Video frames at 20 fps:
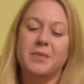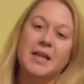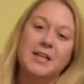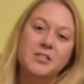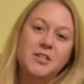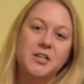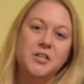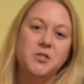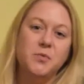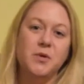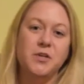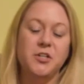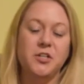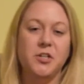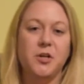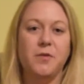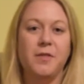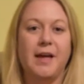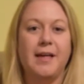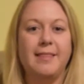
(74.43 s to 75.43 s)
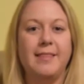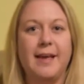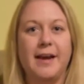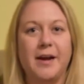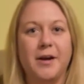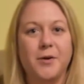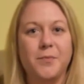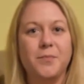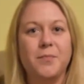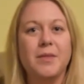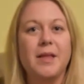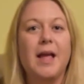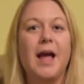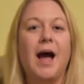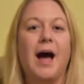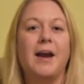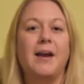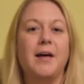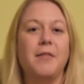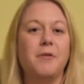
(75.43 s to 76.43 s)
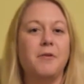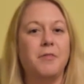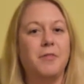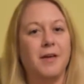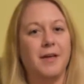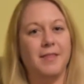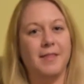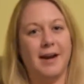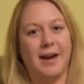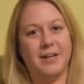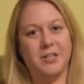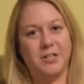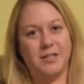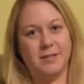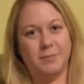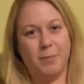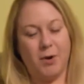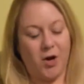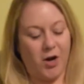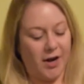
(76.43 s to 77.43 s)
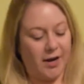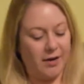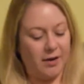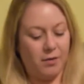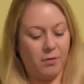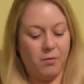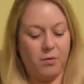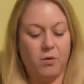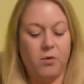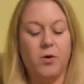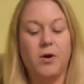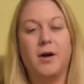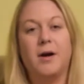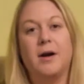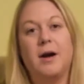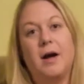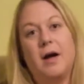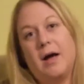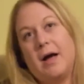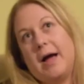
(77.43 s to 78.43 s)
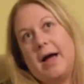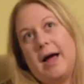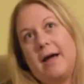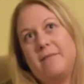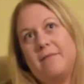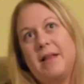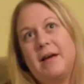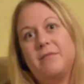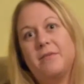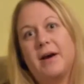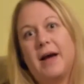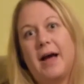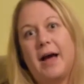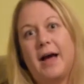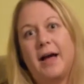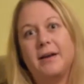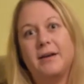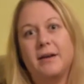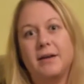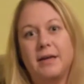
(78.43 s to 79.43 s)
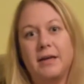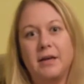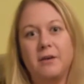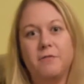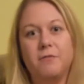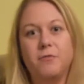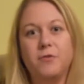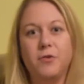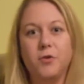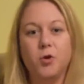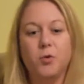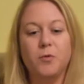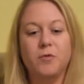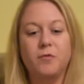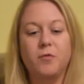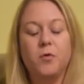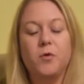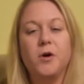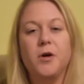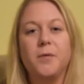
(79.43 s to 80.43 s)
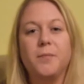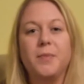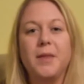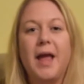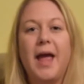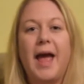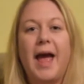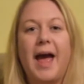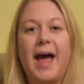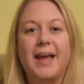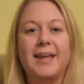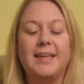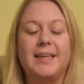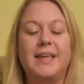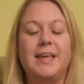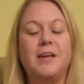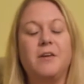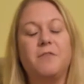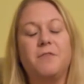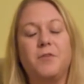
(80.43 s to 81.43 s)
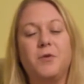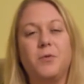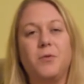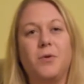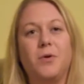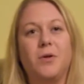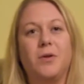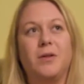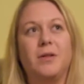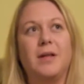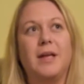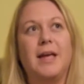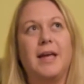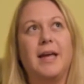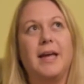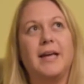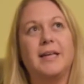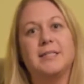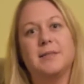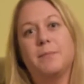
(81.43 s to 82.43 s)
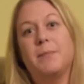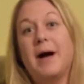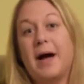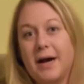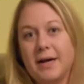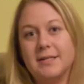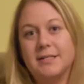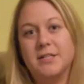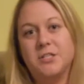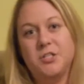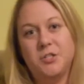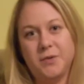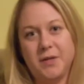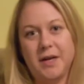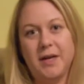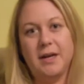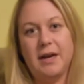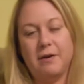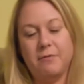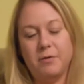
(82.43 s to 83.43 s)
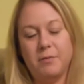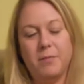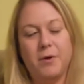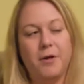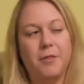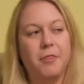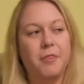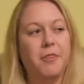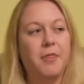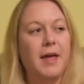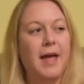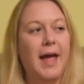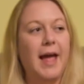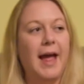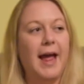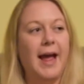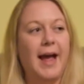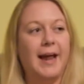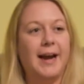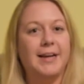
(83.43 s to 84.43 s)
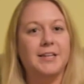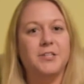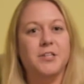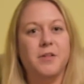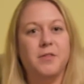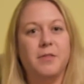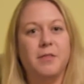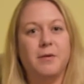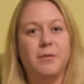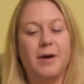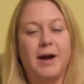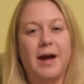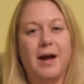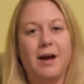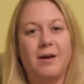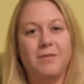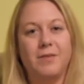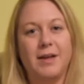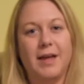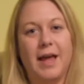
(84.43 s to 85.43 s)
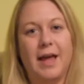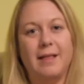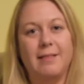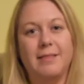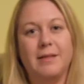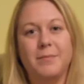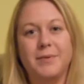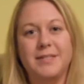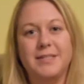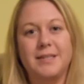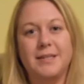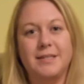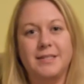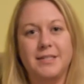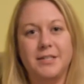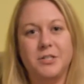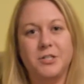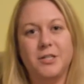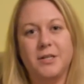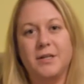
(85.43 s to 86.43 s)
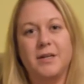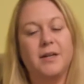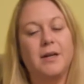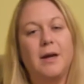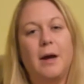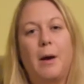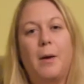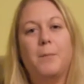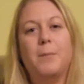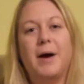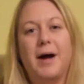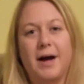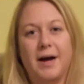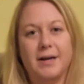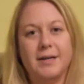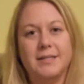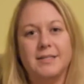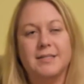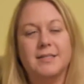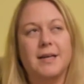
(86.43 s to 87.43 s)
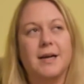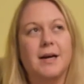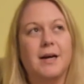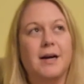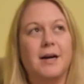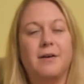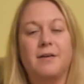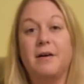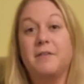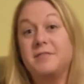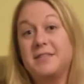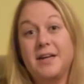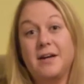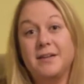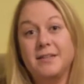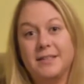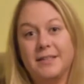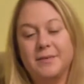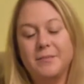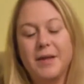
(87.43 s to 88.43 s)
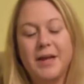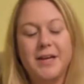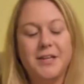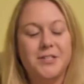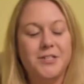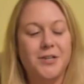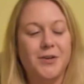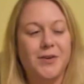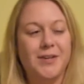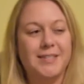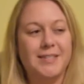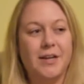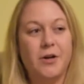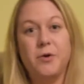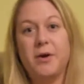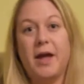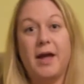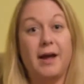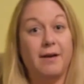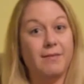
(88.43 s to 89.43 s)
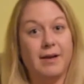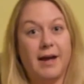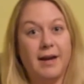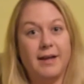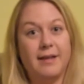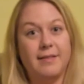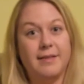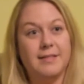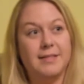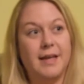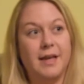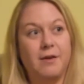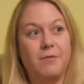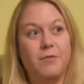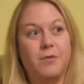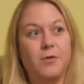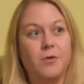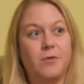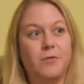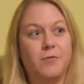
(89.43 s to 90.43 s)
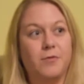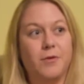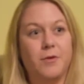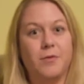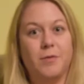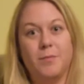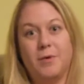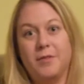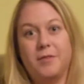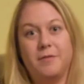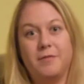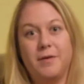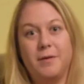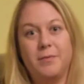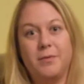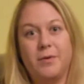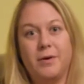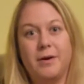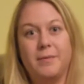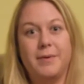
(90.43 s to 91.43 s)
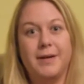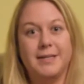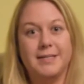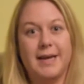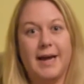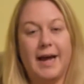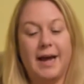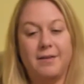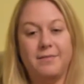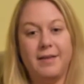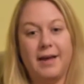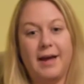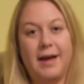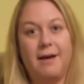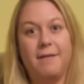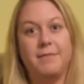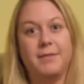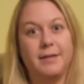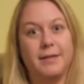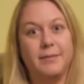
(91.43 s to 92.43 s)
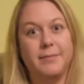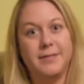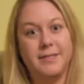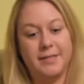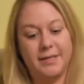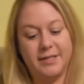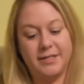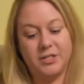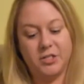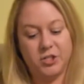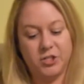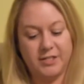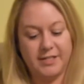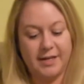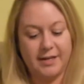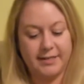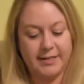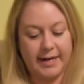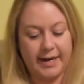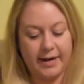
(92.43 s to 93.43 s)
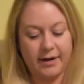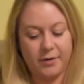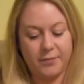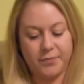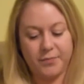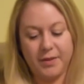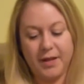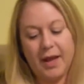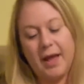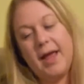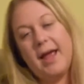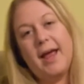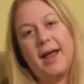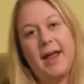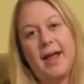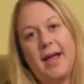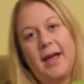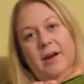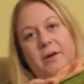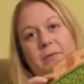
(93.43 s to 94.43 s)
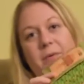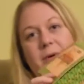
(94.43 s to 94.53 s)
So I just wanted to show that there. Another thing that I just bought, or I've never had Geek Fuel before, and Geek Fuel is a box that you get every month, and I saw that they were having a limited edition box of Zelda. So I said, okay, I've got to get this Geek Fuel for the month of February because I have to have the limited edition Zelda item. And it